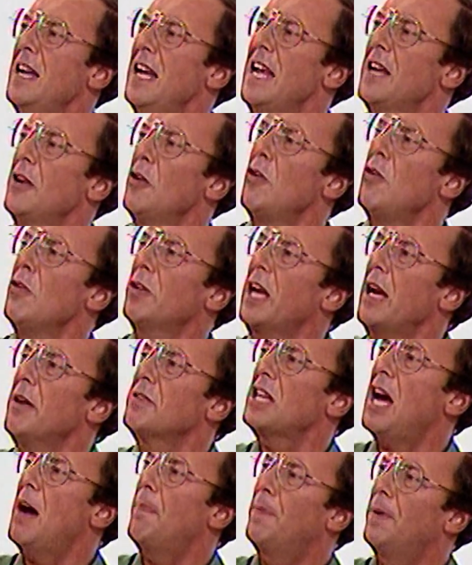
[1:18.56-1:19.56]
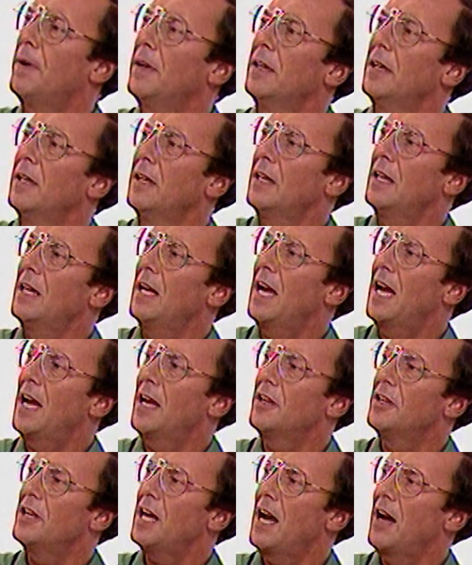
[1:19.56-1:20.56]
it all goes up
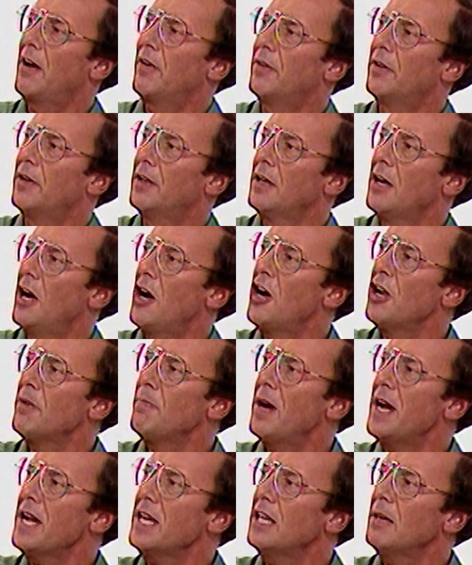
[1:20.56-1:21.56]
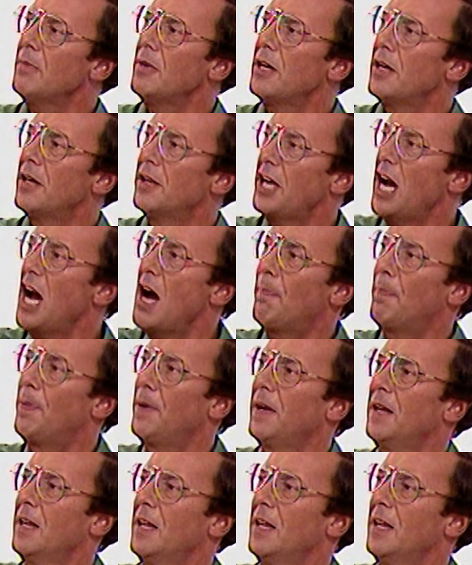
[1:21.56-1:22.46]
and down. On my command, up